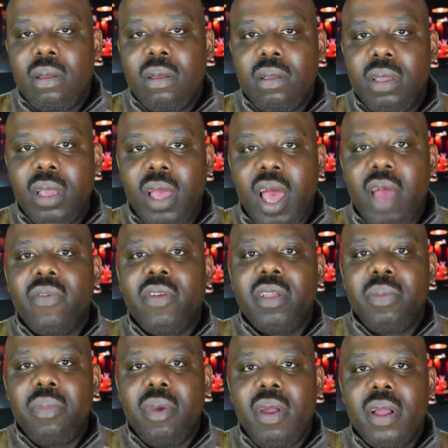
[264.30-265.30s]
African
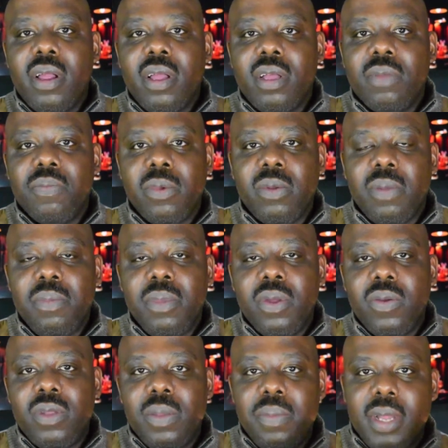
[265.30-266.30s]
American
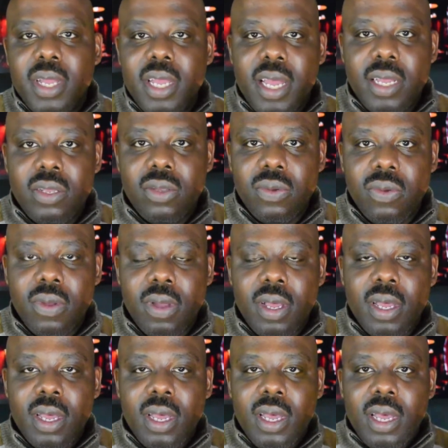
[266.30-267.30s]
community began to
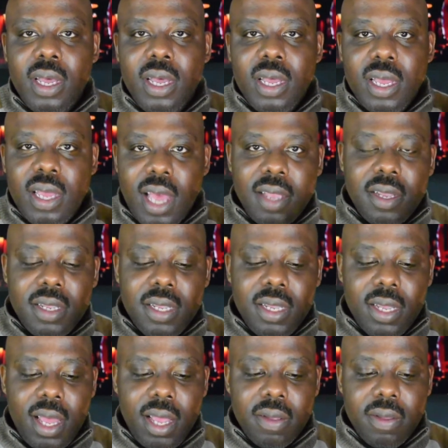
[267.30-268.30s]
gather
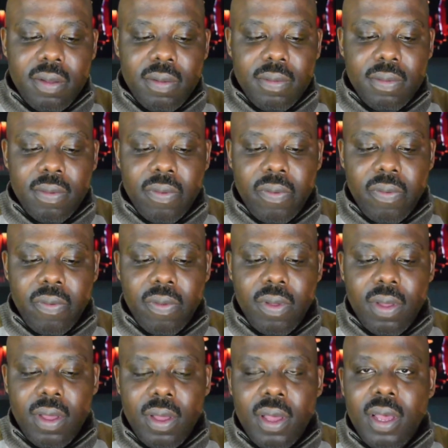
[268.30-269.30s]
together,
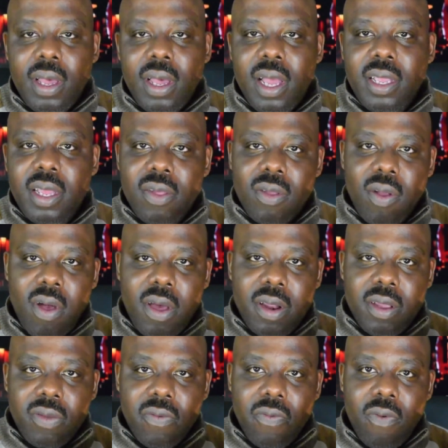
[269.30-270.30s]
and they started
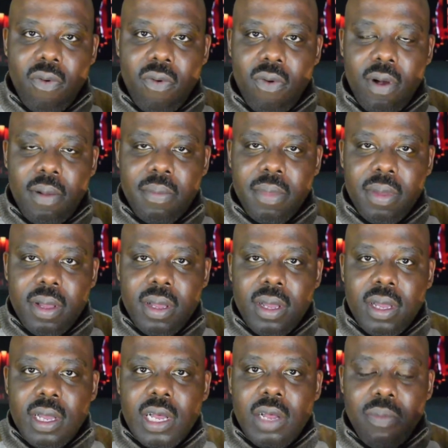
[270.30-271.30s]
to form
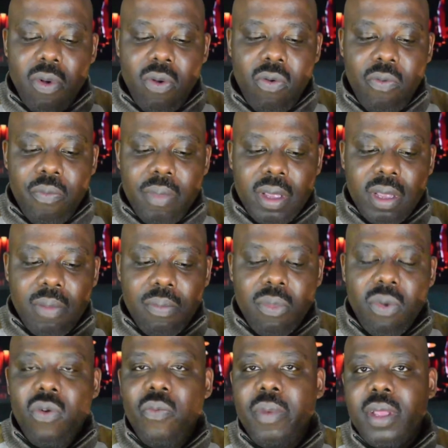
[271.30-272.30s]
a movement
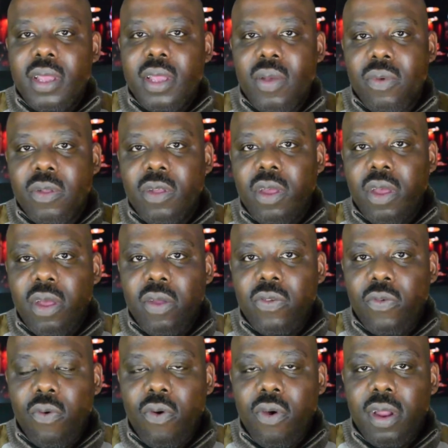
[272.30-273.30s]
that was geared
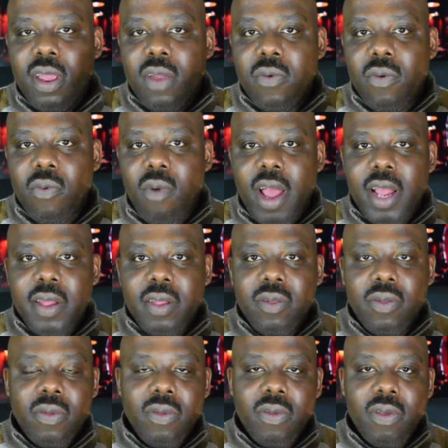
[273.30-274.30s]
toward equal rights,
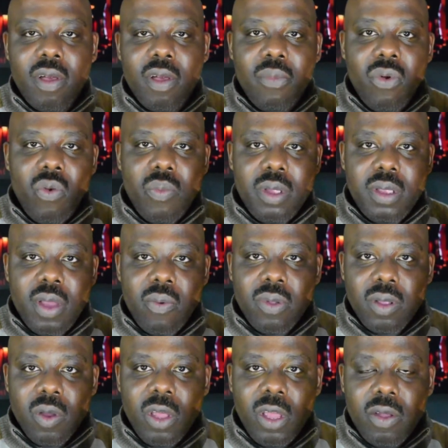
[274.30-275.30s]
a movement that was
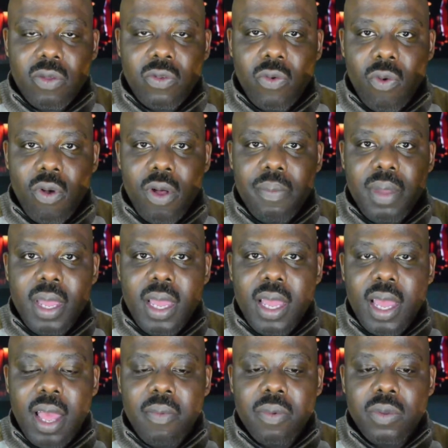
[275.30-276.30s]
geared toward being
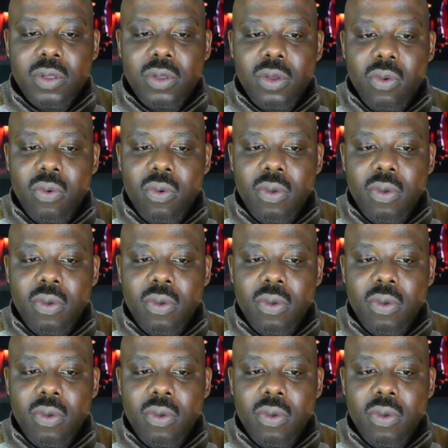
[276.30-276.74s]
able to